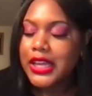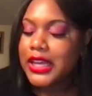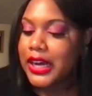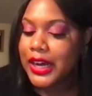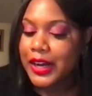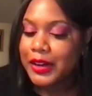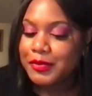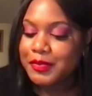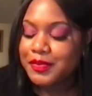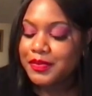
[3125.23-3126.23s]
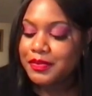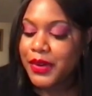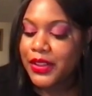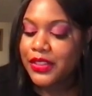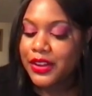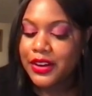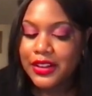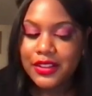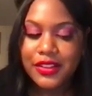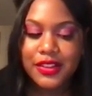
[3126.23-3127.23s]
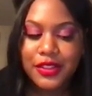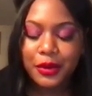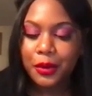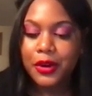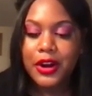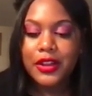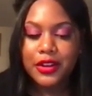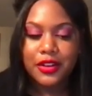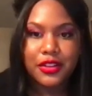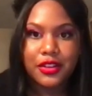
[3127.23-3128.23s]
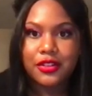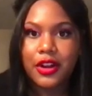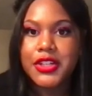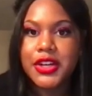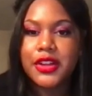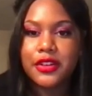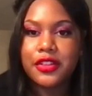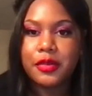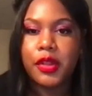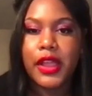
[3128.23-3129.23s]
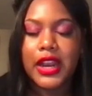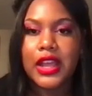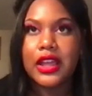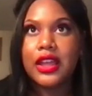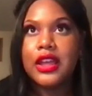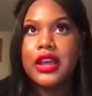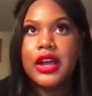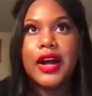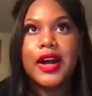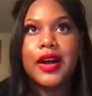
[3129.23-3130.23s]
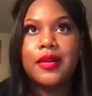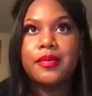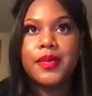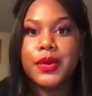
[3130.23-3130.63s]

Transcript: but there is the order, there's the structure, there's the planning. There was a